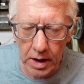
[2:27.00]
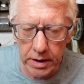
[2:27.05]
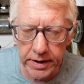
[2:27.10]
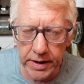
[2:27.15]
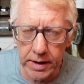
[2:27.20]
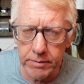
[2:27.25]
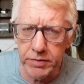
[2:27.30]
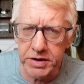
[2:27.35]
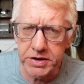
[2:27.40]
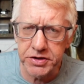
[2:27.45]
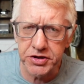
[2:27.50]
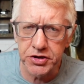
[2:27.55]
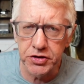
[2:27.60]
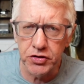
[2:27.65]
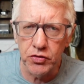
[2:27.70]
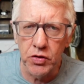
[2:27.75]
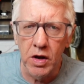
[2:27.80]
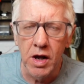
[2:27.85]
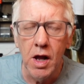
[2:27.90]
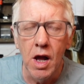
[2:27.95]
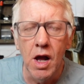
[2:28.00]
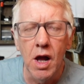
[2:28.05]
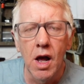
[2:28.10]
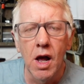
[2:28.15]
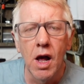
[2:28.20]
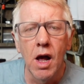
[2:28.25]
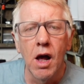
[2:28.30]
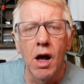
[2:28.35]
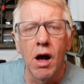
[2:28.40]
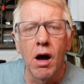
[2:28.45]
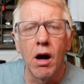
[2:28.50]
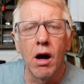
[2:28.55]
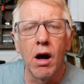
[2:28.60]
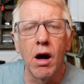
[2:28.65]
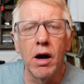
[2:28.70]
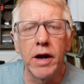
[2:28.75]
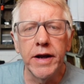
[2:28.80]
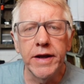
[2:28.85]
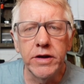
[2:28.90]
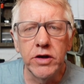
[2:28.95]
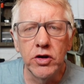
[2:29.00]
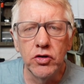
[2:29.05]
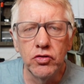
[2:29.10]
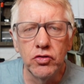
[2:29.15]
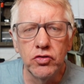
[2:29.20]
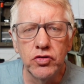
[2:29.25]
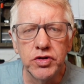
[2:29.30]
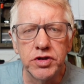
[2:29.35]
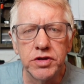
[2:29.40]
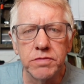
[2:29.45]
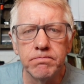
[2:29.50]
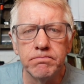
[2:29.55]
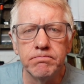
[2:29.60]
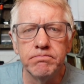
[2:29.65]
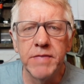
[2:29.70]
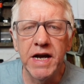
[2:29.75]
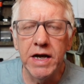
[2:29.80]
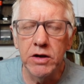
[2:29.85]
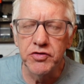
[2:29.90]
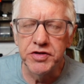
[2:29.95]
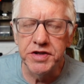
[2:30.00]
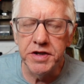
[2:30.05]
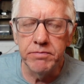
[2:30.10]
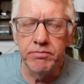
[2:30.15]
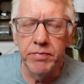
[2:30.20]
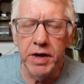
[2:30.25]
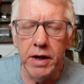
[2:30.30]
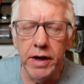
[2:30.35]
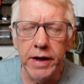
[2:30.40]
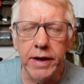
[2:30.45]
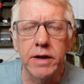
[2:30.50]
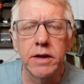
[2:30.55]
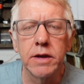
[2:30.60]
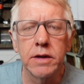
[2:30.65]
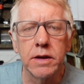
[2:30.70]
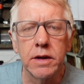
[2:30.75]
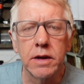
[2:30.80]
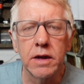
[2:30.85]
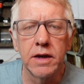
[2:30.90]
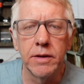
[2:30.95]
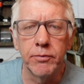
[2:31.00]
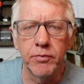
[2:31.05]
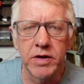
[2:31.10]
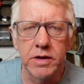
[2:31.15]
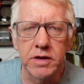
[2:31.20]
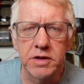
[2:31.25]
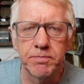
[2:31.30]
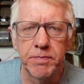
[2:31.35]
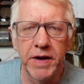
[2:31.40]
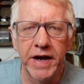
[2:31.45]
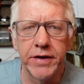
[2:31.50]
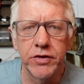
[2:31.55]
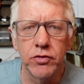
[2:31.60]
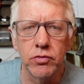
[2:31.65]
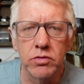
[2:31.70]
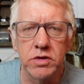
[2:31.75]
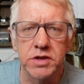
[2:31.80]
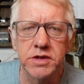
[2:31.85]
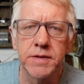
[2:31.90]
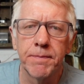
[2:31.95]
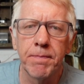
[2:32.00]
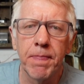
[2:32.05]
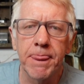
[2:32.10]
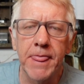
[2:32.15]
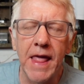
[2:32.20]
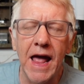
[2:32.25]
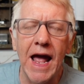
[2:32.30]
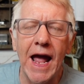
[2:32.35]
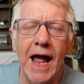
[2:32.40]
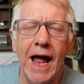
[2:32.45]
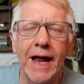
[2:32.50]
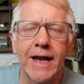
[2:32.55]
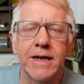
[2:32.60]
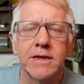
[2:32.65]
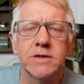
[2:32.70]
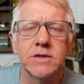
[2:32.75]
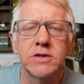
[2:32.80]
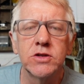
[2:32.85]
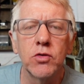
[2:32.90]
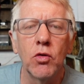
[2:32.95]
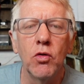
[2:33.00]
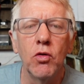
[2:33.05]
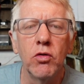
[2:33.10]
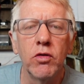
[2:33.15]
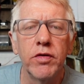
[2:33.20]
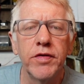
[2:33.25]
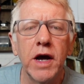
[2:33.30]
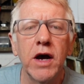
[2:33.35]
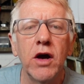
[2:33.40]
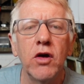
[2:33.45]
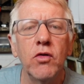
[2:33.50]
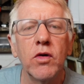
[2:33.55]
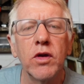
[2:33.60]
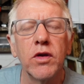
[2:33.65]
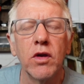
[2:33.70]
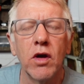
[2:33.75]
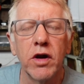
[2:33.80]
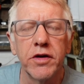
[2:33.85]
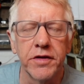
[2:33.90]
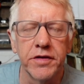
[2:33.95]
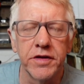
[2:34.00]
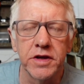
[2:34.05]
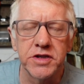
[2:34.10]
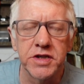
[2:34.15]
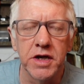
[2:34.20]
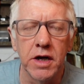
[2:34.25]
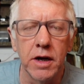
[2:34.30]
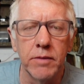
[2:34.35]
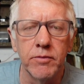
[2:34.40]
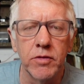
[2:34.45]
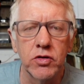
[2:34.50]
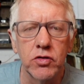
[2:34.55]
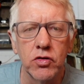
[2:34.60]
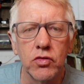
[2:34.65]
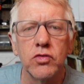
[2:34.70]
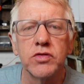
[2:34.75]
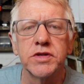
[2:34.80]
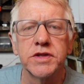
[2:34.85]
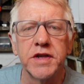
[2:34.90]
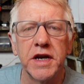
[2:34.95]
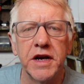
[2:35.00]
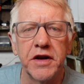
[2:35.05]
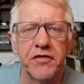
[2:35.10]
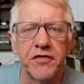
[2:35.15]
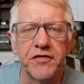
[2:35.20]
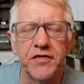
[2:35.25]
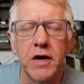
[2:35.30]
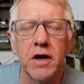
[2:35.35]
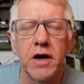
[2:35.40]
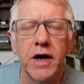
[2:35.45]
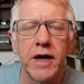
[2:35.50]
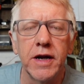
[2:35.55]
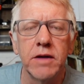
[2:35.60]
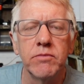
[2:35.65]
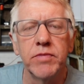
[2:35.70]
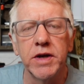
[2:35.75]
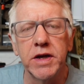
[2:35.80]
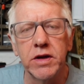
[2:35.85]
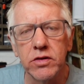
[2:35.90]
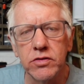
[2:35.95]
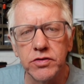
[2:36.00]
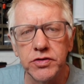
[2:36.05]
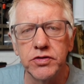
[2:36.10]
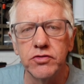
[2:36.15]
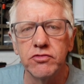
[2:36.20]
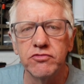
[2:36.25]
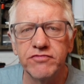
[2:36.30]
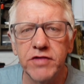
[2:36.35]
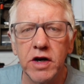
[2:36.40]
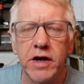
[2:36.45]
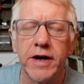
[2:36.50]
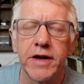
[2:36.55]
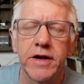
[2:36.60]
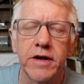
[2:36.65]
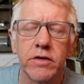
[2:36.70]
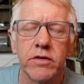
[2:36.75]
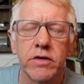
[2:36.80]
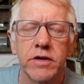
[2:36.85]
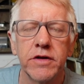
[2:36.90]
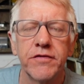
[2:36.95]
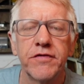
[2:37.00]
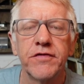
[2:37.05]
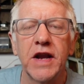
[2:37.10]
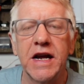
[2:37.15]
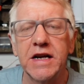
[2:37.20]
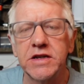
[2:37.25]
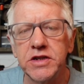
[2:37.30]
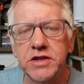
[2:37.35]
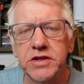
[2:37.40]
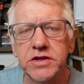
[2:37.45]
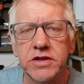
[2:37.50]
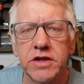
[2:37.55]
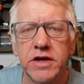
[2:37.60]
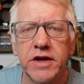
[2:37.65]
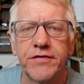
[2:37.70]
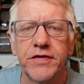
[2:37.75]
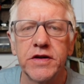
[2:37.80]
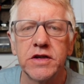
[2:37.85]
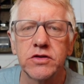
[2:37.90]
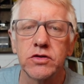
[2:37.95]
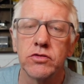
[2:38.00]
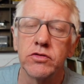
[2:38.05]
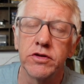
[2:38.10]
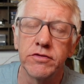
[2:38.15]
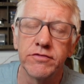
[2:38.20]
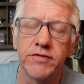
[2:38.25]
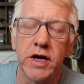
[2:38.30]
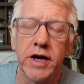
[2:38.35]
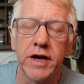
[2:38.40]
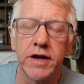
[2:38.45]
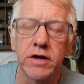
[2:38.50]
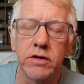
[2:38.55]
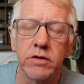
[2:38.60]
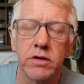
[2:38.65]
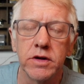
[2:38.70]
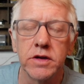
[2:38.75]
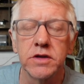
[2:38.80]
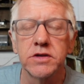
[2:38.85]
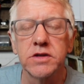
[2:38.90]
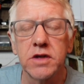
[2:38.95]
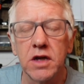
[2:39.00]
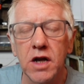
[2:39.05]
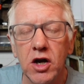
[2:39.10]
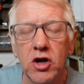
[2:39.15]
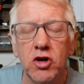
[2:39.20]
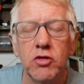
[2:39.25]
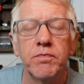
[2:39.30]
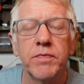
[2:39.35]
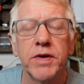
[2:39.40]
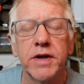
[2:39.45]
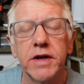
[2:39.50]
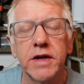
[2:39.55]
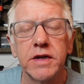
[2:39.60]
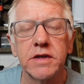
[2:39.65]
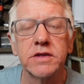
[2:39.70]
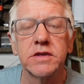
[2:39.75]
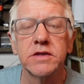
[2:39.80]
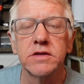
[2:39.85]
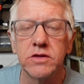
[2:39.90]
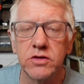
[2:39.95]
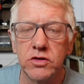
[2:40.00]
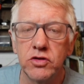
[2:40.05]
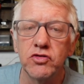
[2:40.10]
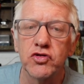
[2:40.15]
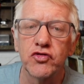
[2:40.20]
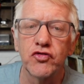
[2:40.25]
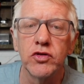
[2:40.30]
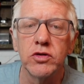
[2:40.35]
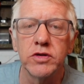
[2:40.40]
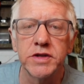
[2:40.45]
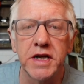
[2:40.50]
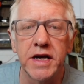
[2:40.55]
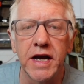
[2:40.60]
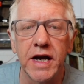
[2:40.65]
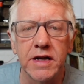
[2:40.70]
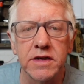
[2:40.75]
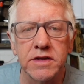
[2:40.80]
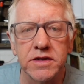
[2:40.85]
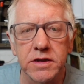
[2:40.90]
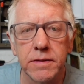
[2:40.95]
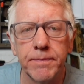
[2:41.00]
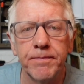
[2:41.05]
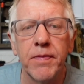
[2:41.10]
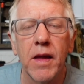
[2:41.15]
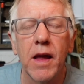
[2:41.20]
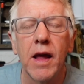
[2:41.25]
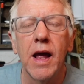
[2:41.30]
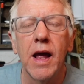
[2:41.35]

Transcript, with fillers: Number two, I used mountain bike clipless pedals. And although a lot of the time, of course, they're fine because you're riding on a flatter surface or you're riding on a slope and it's useful to get some